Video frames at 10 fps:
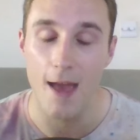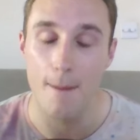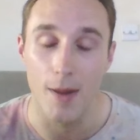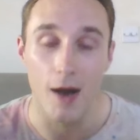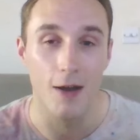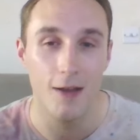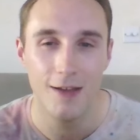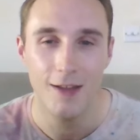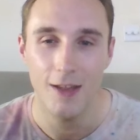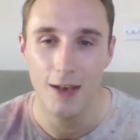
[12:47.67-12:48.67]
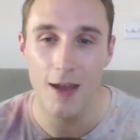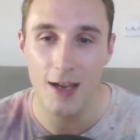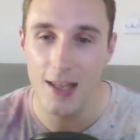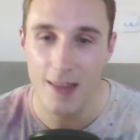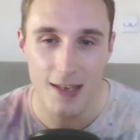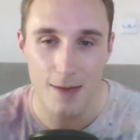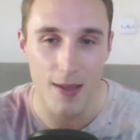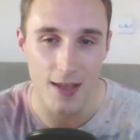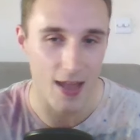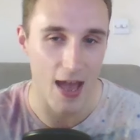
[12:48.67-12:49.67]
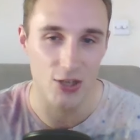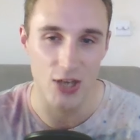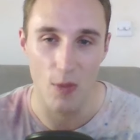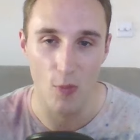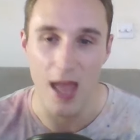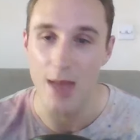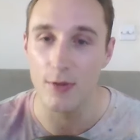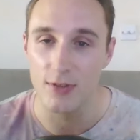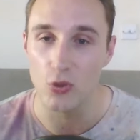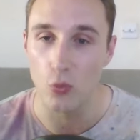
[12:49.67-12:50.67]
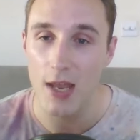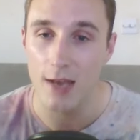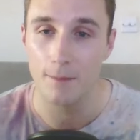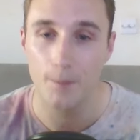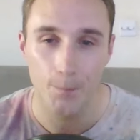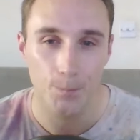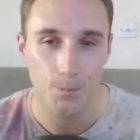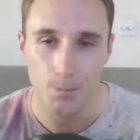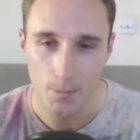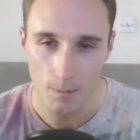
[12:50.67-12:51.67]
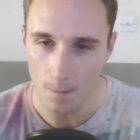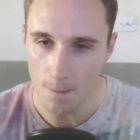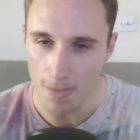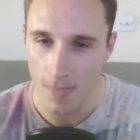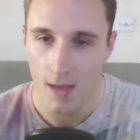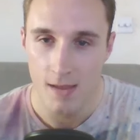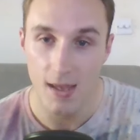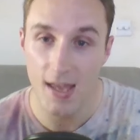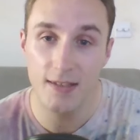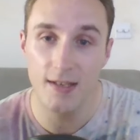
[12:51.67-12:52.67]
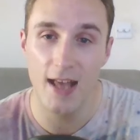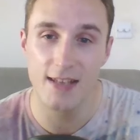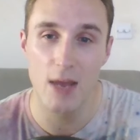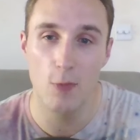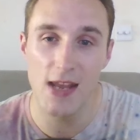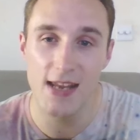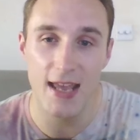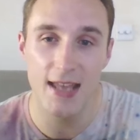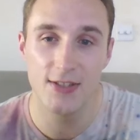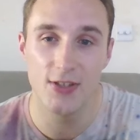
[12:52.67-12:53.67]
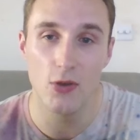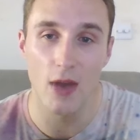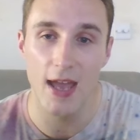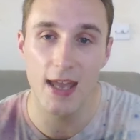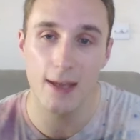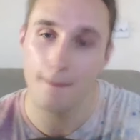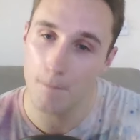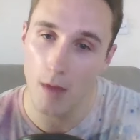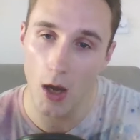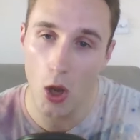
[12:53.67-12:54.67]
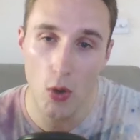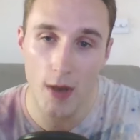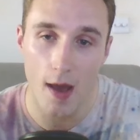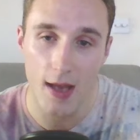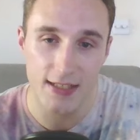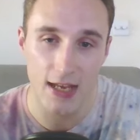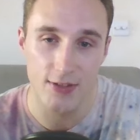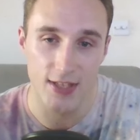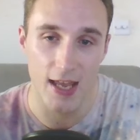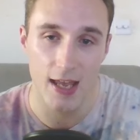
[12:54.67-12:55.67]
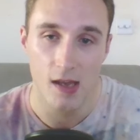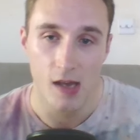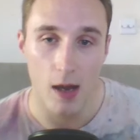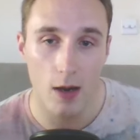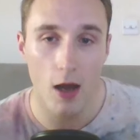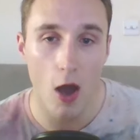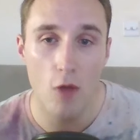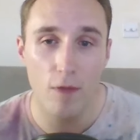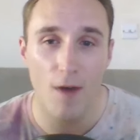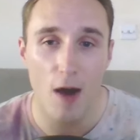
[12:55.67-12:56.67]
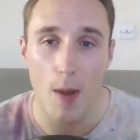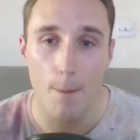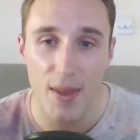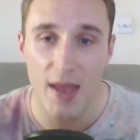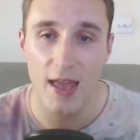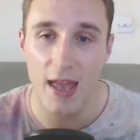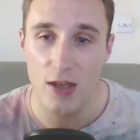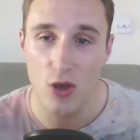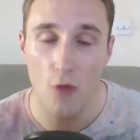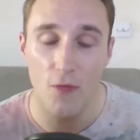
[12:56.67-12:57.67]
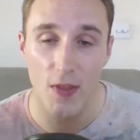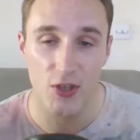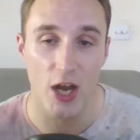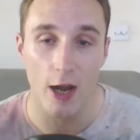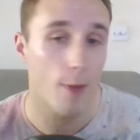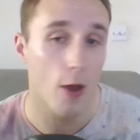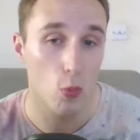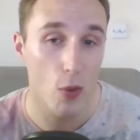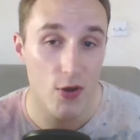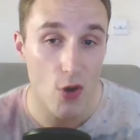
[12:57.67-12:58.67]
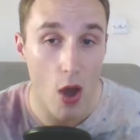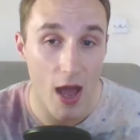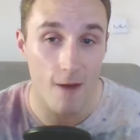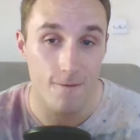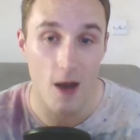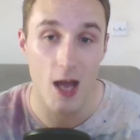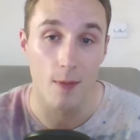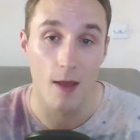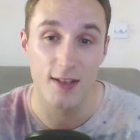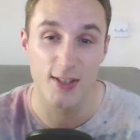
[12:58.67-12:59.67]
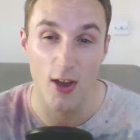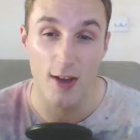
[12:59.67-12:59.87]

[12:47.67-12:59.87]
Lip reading: but luckily they didn't make a catch and were able to win. Into the next game, we lead into a Alolan Ninetales here. I'm going to overfarm a bit here, go for the Shadow Bone. We're not at a Fire Blast, so I